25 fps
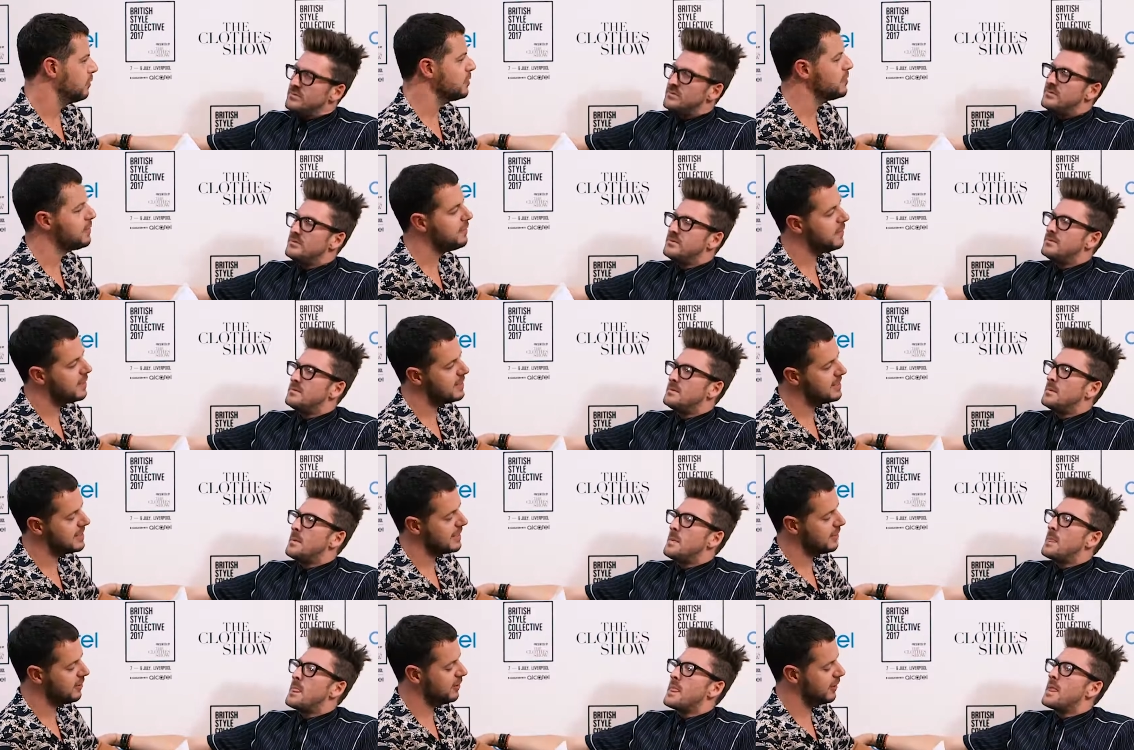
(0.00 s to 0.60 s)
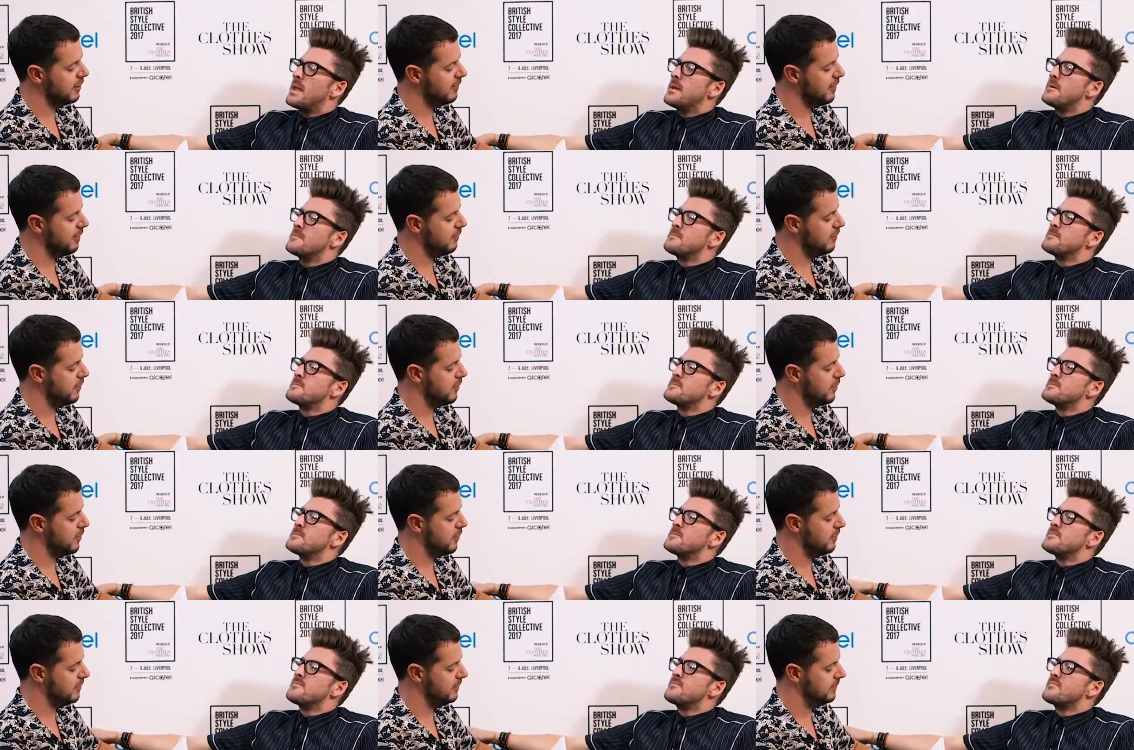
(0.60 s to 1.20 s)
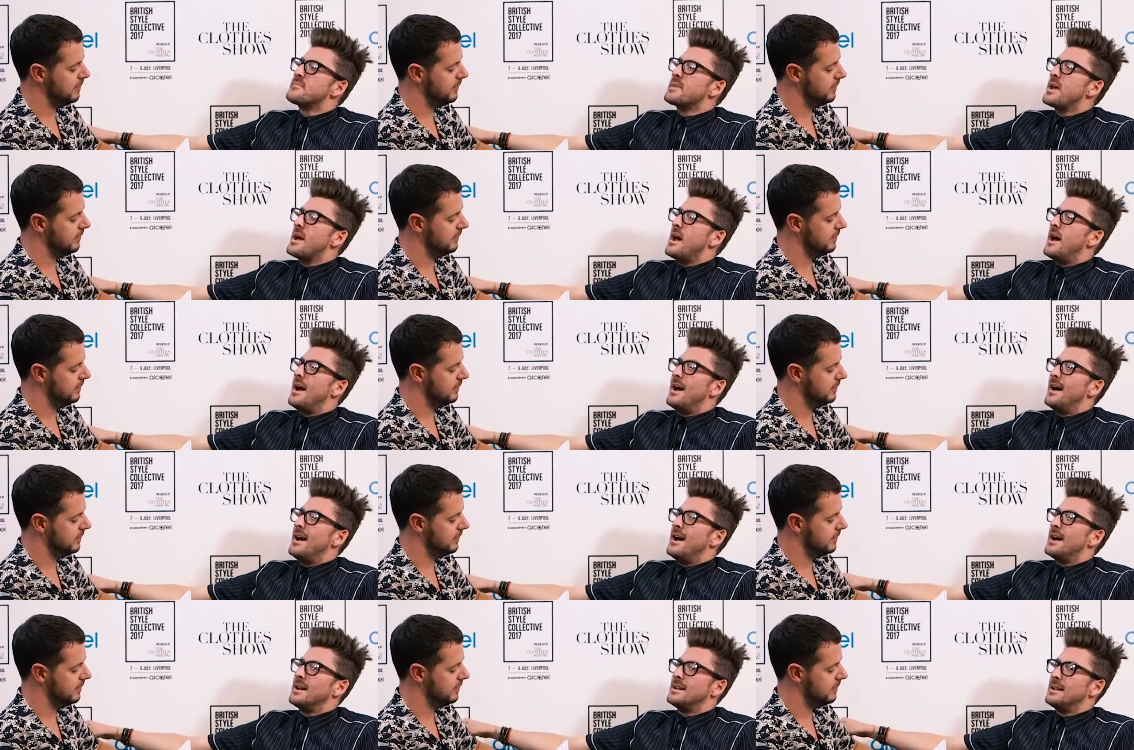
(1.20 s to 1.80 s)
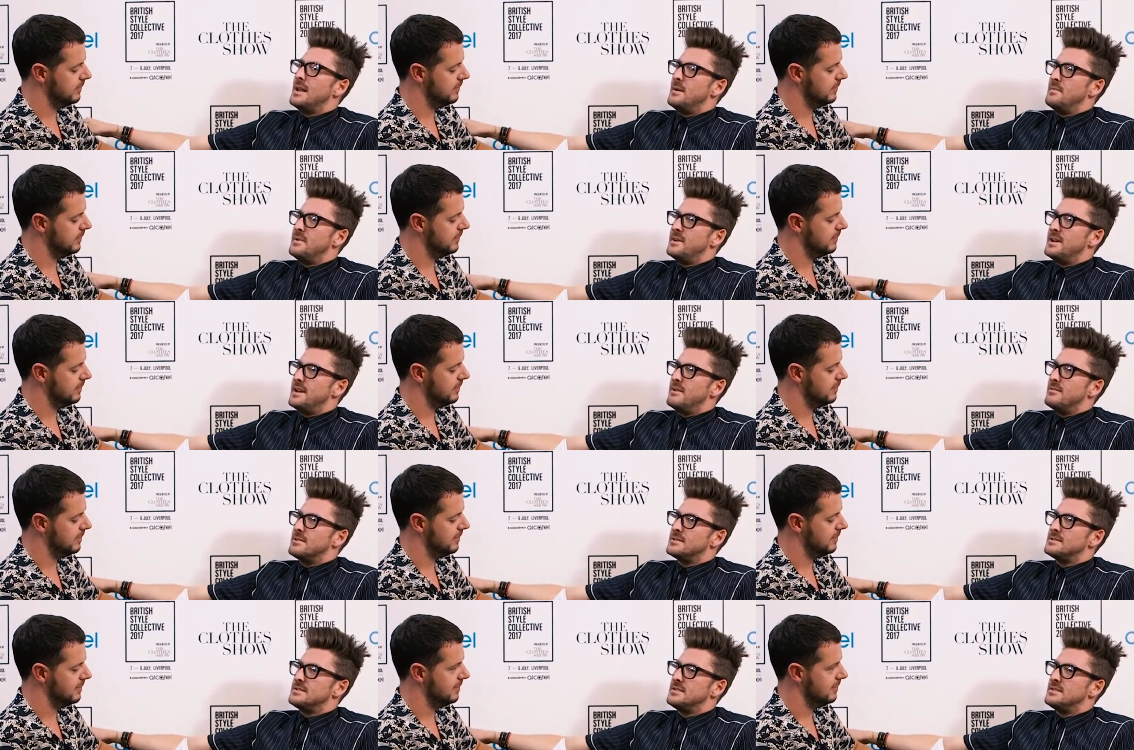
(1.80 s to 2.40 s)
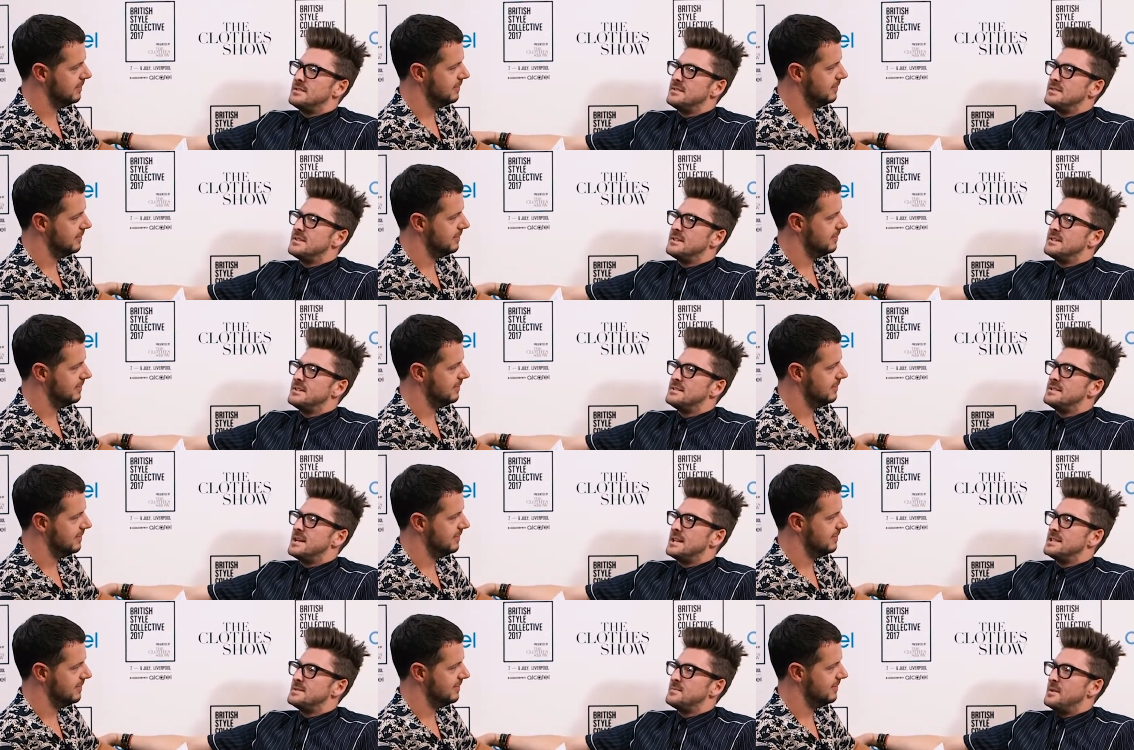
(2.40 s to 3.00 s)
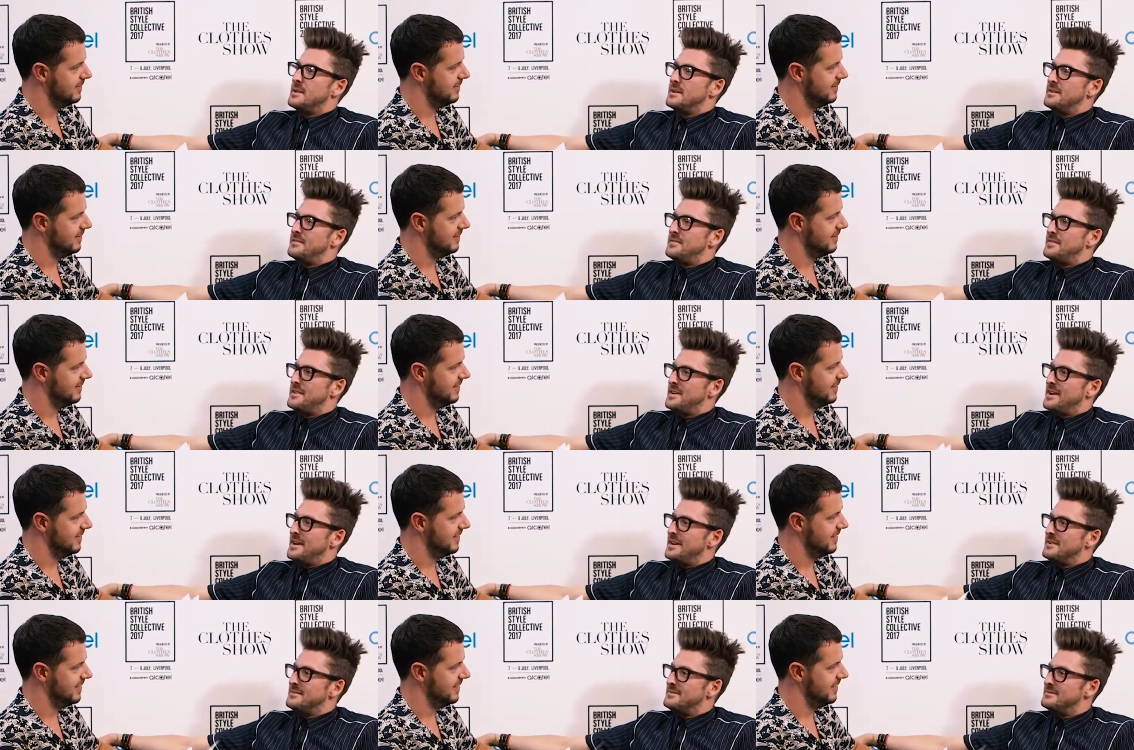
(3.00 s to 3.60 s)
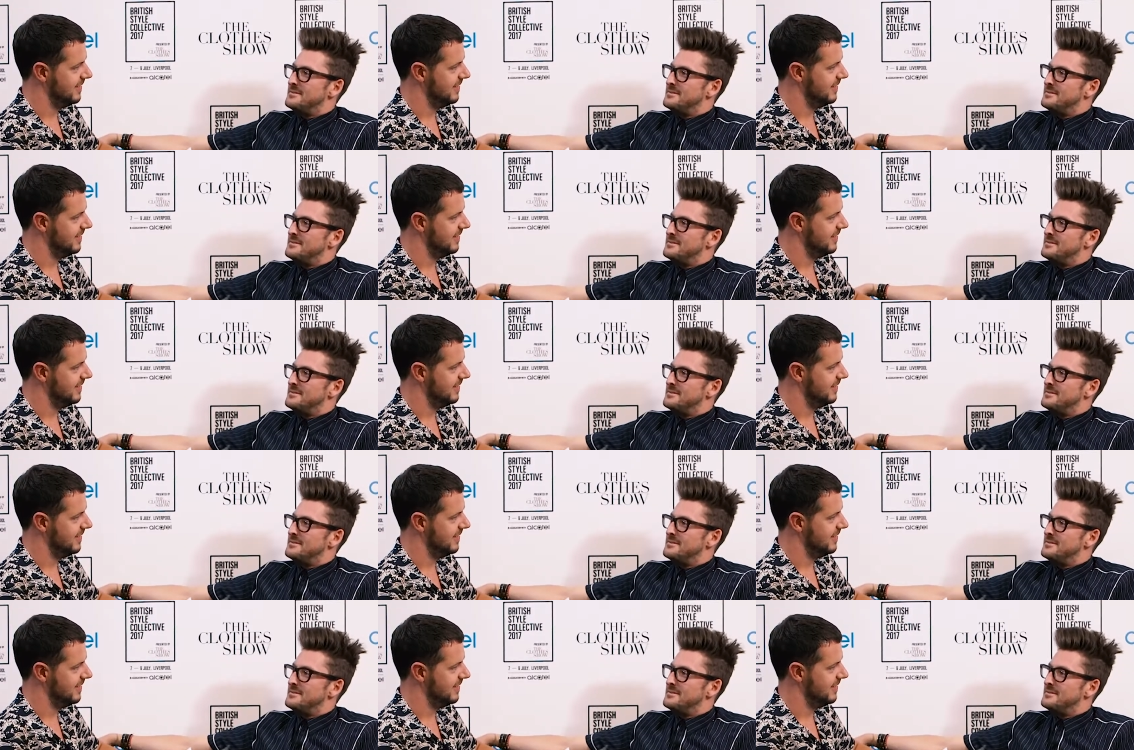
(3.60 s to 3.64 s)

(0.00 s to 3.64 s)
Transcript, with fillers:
Speaker 1: What's the first single you've ever bought?
Speaker 2: Uh, Glenn Medeiros, Nothing's Gonna Change My Love For You.